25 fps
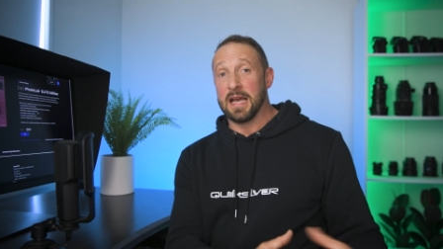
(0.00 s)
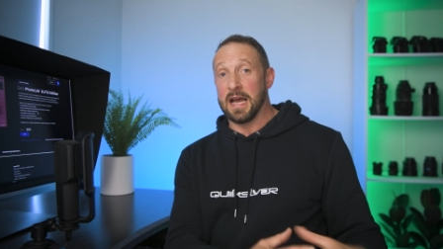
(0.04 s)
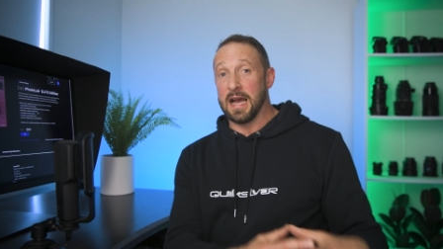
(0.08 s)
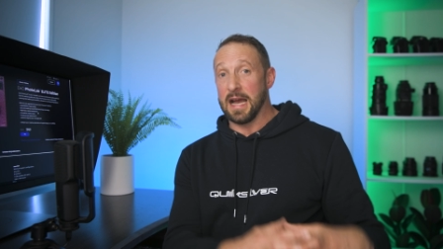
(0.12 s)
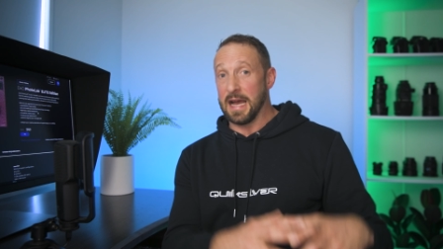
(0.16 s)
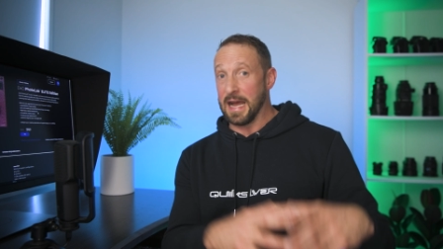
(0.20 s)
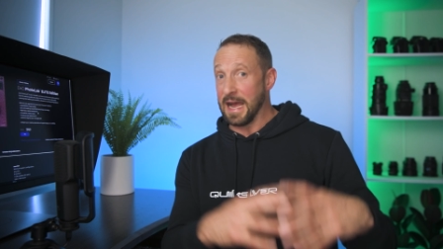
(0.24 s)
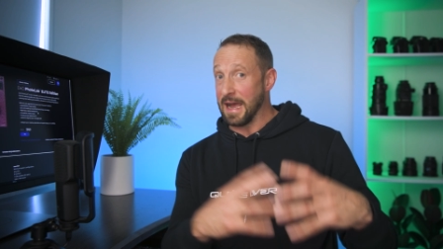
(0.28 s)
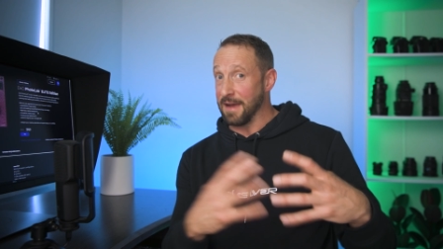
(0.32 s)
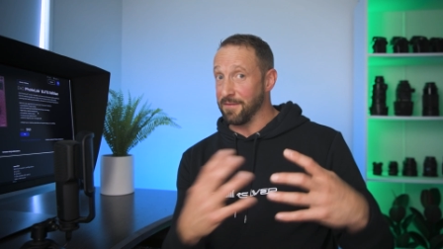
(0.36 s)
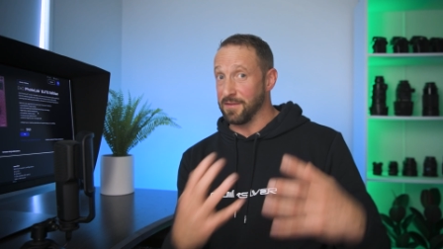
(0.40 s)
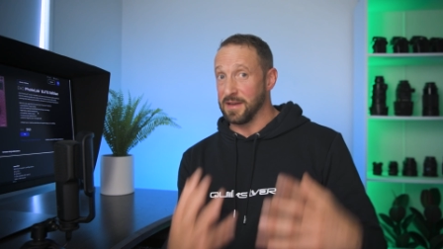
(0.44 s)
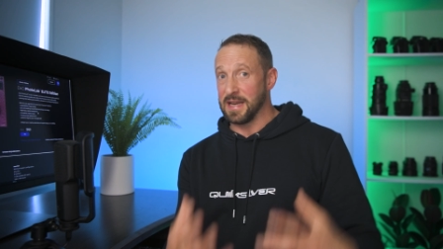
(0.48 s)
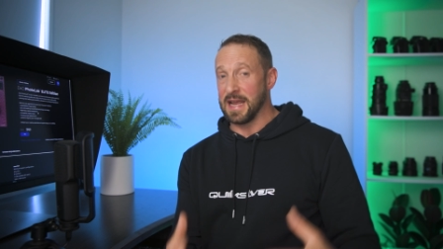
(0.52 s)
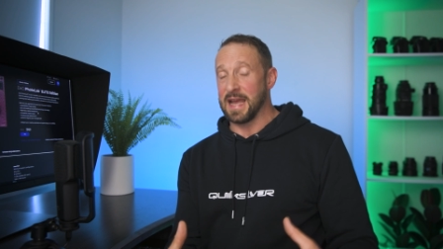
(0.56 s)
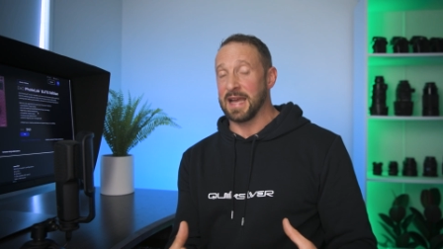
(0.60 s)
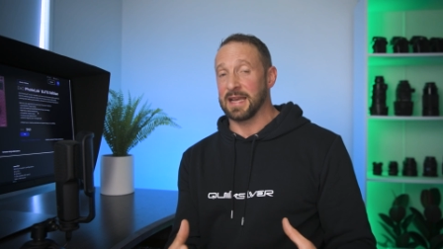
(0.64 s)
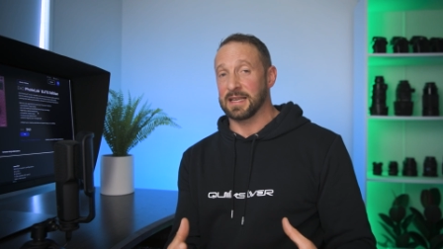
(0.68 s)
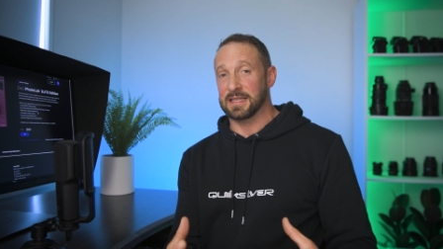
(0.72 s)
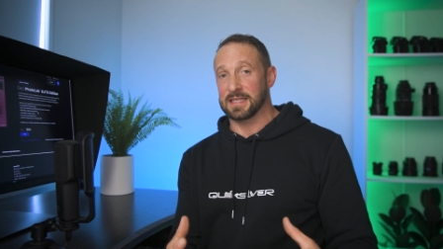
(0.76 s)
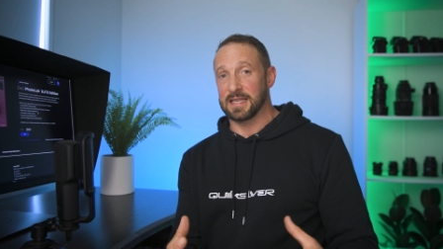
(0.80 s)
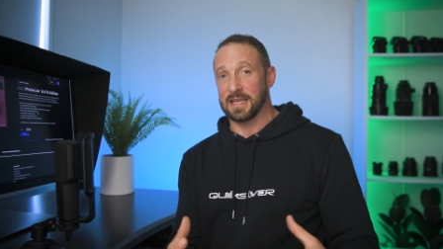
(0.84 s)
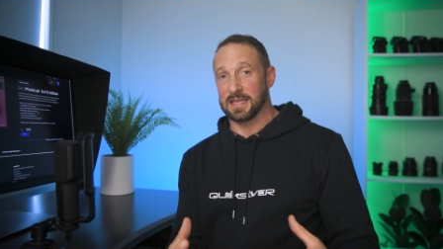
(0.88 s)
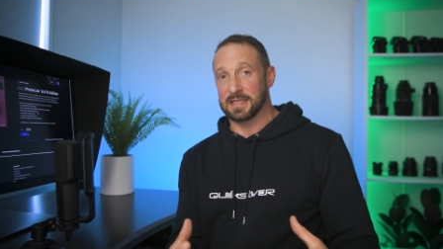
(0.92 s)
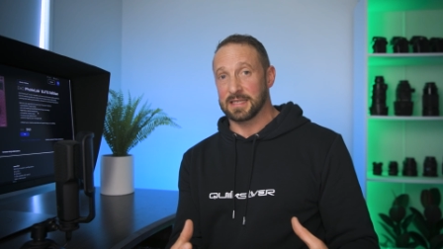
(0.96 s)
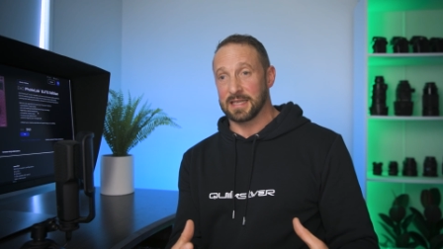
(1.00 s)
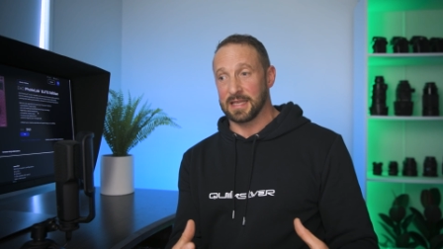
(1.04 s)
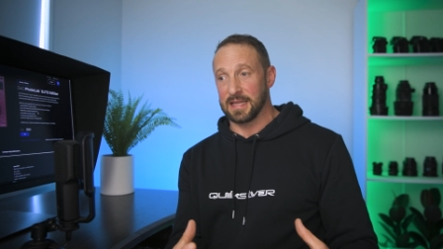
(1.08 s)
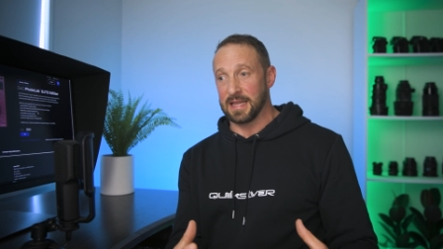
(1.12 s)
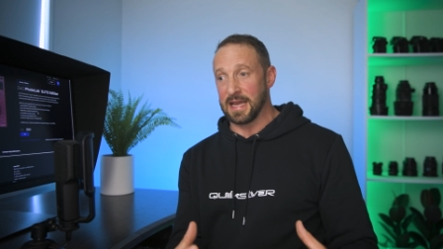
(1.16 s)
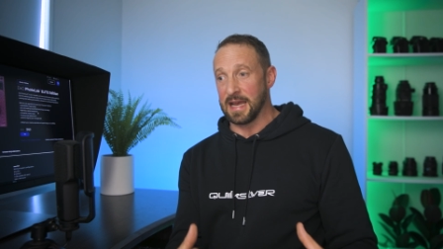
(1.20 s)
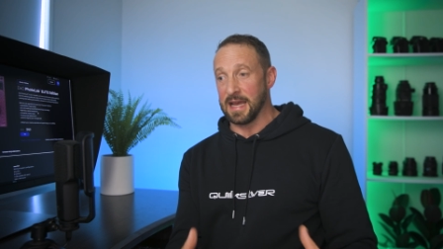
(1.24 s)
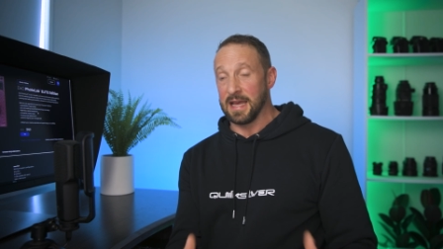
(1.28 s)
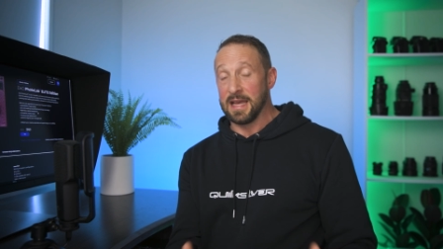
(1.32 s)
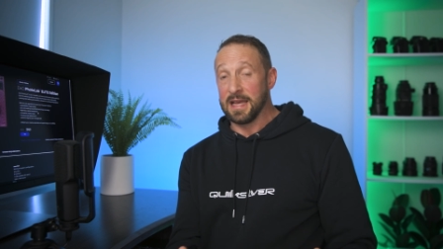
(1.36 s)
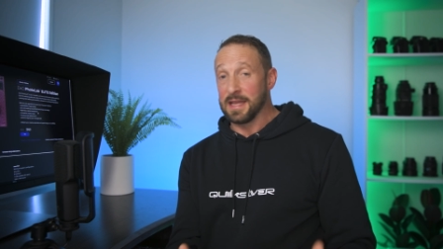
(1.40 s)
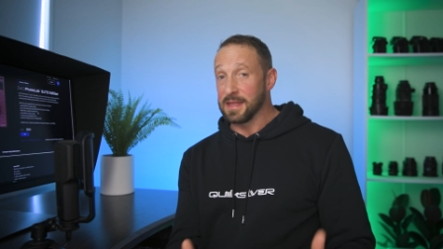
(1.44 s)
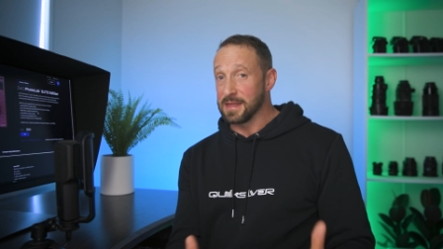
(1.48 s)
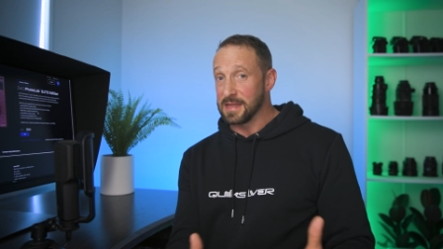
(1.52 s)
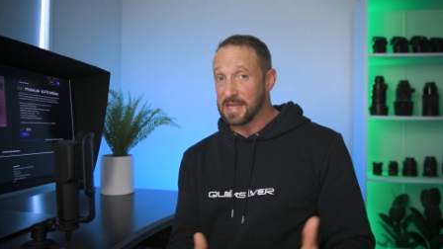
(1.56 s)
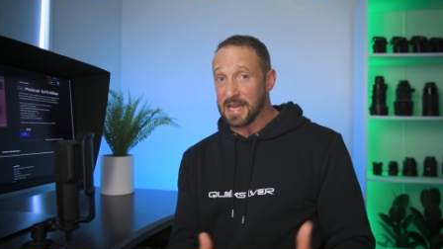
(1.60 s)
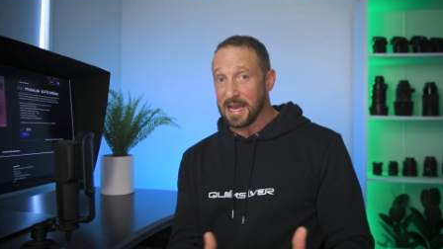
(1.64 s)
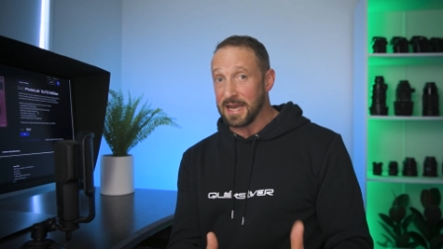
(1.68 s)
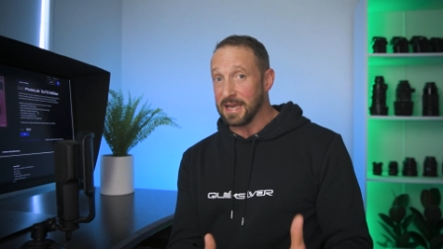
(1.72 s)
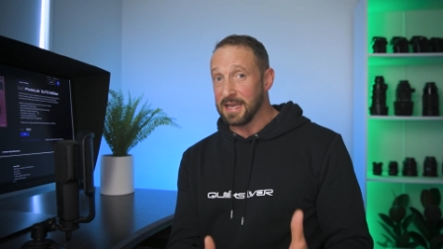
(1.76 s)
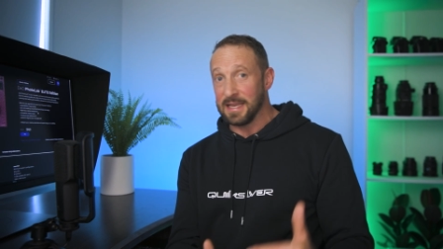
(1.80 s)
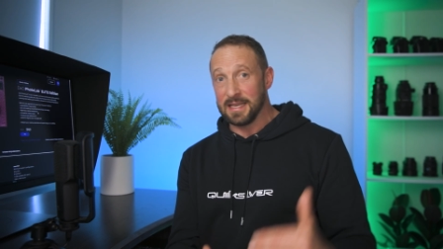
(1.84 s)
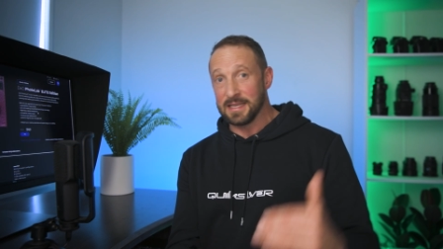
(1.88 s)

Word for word: uh, having access to that, that